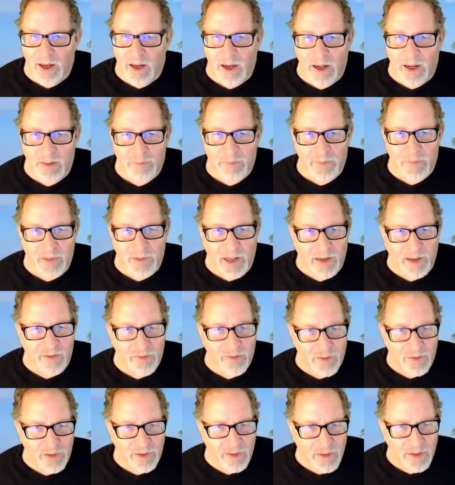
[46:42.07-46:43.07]
I'm I
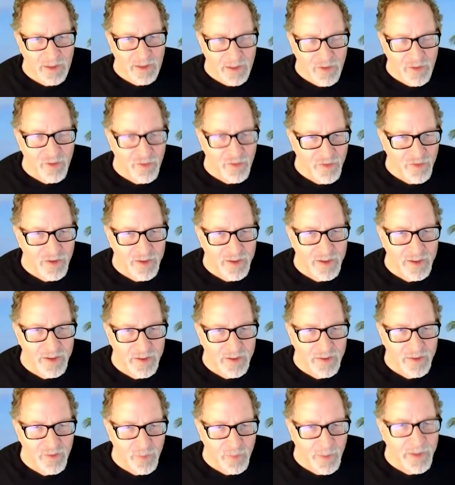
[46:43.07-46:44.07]
was interested
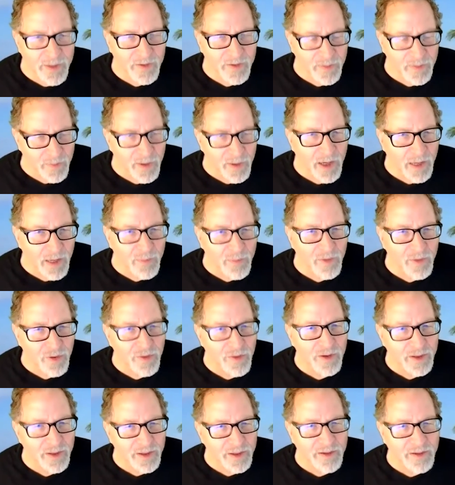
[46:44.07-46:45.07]
in spending some time with
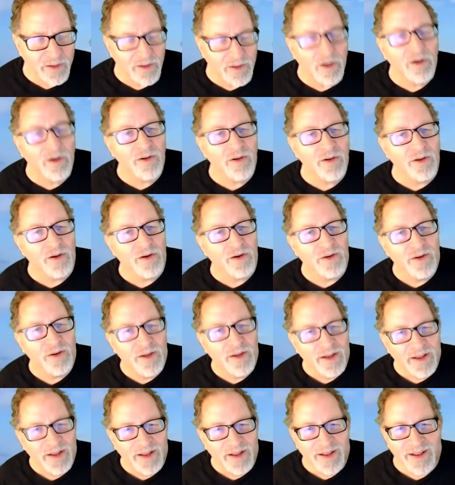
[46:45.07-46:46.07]
you to get to know you
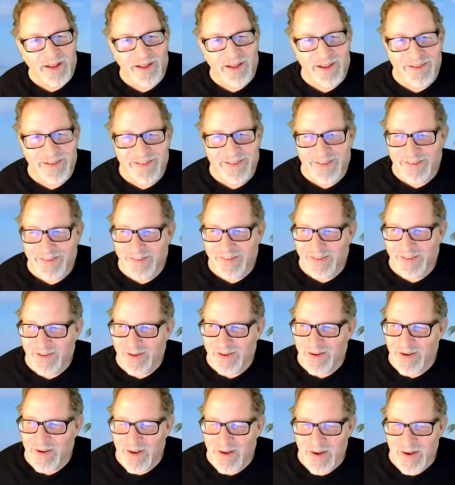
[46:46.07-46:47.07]
and to
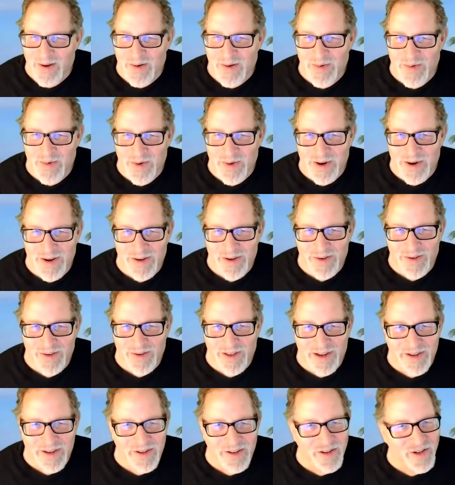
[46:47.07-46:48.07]
see where you'd
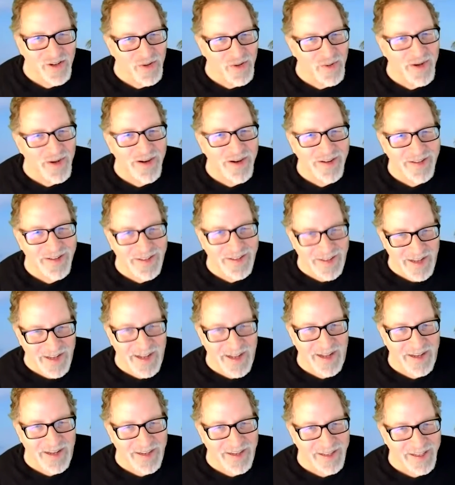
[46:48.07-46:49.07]
like your career to
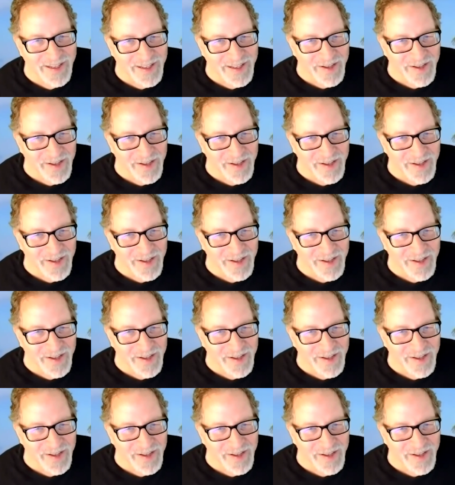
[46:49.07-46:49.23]
head,